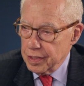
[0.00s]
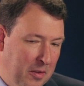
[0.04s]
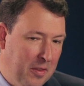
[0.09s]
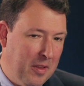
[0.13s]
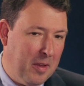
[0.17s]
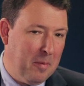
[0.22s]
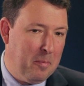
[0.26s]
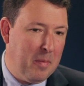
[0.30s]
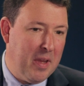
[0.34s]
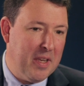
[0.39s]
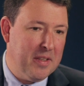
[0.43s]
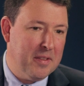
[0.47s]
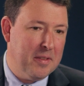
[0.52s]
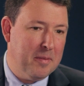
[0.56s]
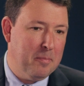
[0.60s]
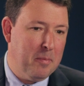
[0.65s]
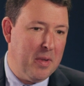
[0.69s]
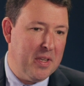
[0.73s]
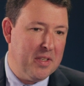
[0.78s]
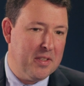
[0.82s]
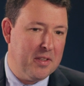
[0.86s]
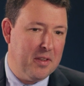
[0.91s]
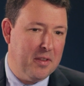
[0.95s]
Do you think, based,
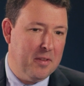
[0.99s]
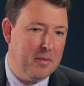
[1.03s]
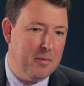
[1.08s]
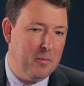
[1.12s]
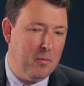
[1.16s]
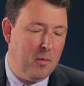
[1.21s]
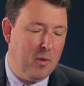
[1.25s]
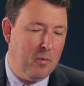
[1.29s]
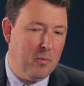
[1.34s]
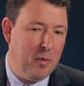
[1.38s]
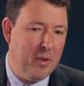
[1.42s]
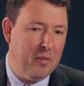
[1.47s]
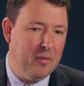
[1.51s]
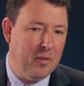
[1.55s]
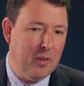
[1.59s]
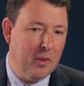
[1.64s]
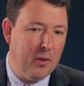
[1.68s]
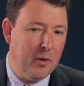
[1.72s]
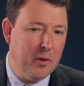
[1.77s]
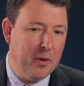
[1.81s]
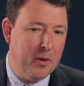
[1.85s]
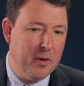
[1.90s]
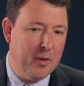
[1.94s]
based on what we've
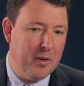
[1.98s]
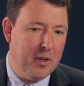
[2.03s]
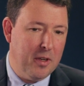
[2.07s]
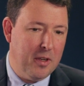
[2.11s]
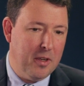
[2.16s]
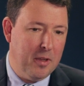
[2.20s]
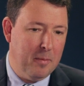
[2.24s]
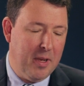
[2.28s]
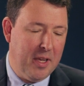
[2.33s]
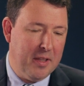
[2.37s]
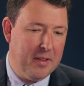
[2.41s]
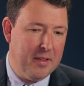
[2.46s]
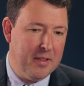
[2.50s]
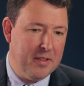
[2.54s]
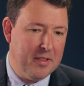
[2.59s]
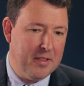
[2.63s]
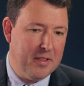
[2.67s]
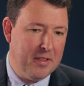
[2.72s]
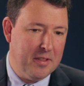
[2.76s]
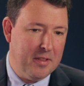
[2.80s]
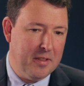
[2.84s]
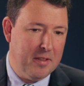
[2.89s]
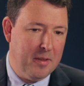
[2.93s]
learned about
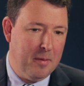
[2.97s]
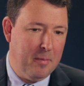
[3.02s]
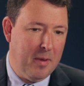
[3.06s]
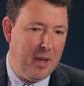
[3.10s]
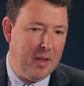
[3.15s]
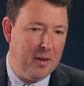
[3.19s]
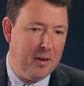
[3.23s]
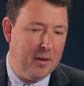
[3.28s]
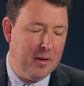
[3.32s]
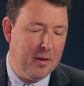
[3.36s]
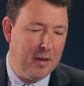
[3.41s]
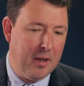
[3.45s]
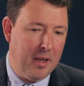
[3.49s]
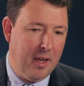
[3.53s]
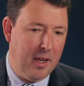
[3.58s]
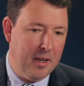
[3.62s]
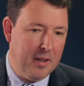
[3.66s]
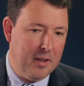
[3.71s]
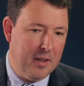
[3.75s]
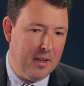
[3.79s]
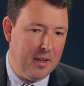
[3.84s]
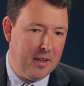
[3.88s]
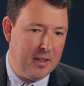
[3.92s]
this, uh, about her
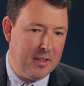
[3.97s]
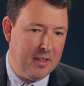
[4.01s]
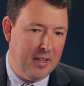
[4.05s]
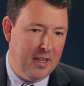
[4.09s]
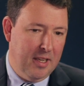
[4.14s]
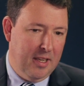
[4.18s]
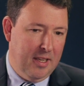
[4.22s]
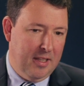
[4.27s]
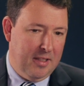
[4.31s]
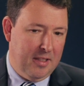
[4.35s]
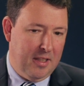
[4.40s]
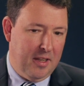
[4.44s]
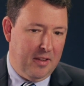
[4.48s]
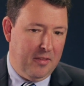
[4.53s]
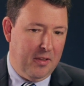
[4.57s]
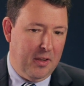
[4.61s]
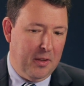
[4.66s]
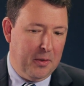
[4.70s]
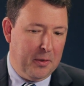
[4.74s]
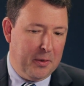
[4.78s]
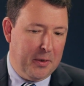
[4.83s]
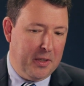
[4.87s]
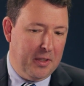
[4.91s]
conduct, that if
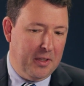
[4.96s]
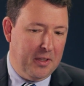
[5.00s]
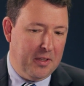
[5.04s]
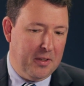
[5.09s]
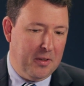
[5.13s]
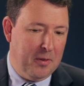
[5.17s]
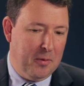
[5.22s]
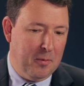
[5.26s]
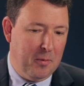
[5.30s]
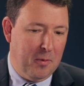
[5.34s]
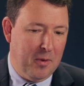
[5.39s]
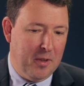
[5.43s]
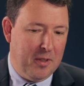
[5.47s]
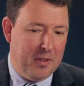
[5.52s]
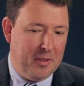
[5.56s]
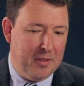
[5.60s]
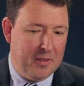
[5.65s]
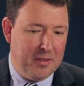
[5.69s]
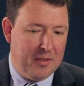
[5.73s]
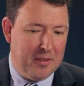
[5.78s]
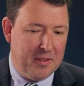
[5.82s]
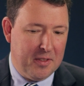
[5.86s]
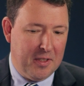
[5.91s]
Hillary Clinton
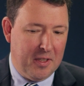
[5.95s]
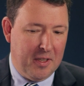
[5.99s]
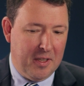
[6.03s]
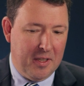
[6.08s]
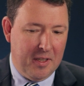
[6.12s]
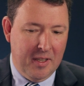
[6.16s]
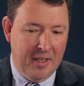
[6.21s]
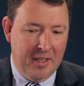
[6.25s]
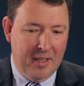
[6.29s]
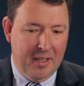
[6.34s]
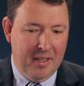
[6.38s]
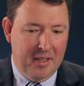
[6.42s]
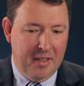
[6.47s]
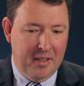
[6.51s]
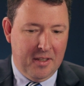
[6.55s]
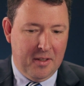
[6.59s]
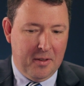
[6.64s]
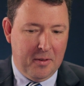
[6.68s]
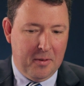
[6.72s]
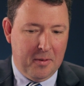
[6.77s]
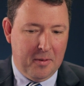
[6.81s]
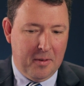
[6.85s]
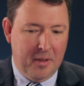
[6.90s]
was, uh,
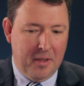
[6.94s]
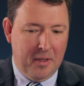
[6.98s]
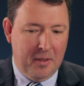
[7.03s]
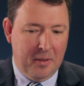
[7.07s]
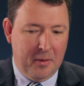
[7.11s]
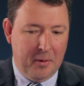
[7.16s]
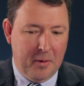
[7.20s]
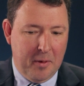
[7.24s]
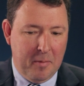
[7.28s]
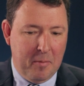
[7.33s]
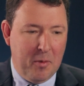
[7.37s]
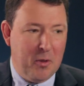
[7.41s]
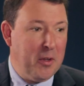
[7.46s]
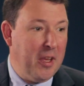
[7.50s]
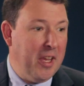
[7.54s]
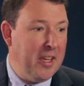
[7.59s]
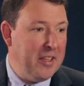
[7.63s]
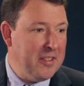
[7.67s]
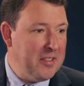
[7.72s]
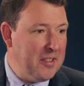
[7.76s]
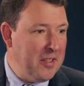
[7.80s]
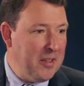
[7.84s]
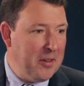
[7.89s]
you know, Hillary
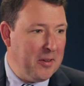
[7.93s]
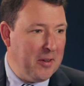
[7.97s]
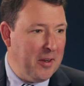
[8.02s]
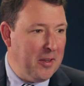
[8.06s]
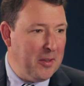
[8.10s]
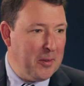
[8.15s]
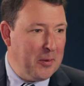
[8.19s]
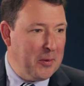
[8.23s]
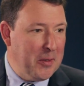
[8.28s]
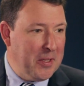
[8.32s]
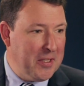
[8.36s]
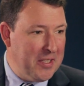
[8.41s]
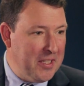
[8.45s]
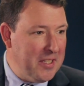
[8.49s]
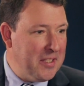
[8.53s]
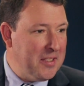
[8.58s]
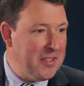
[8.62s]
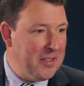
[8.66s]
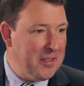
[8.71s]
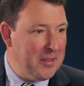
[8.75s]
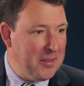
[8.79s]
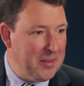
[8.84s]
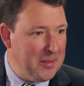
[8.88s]
Mukasey or Hillary
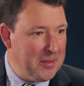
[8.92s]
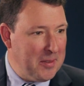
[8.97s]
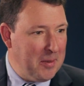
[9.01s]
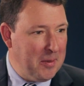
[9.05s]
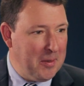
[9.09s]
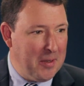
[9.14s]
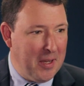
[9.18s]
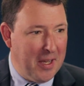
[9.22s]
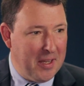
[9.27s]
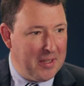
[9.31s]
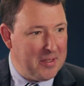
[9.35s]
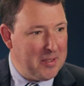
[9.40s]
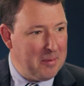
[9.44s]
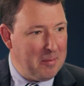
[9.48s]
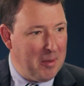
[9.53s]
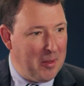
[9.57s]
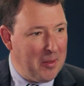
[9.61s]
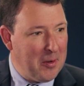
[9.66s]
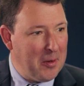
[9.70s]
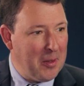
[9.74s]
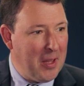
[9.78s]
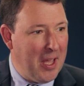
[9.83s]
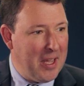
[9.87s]
Thiessen or so, had some
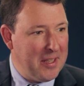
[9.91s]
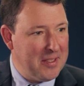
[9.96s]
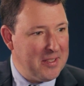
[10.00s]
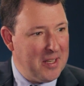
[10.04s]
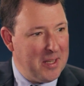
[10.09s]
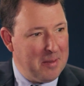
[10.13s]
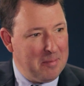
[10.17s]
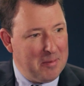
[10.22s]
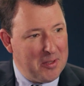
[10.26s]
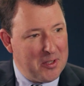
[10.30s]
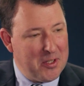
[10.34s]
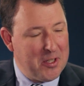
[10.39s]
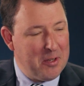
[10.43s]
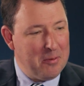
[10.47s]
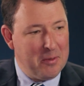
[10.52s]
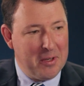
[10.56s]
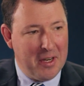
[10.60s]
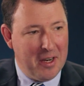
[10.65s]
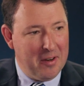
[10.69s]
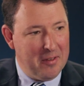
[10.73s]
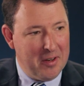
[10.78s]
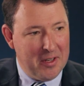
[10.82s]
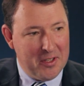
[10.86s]
other last name, that she
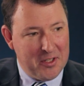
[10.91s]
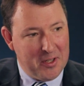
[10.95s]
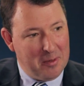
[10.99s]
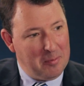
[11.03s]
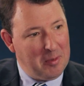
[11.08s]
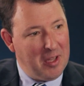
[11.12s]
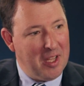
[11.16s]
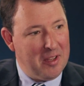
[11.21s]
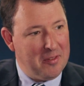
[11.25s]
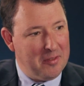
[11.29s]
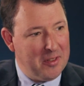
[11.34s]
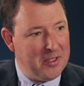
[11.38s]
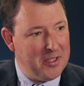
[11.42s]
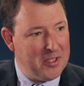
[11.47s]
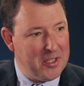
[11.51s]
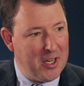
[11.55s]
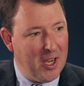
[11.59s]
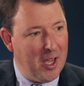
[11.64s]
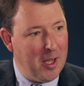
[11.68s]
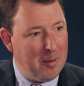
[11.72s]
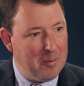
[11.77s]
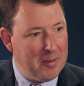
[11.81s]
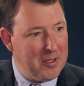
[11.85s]
would ever, and she applied for a
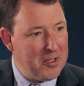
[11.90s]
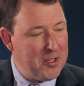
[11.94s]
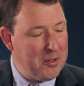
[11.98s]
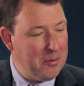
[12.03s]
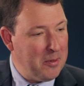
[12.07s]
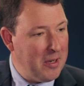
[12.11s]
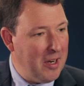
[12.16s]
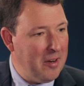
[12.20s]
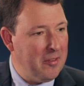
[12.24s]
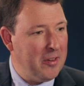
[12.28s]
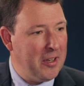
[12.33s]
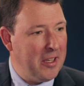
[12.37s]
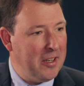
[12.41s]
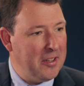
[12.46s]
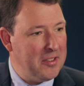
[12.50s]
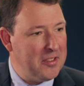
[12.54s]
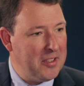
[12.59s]
job, that she would ever get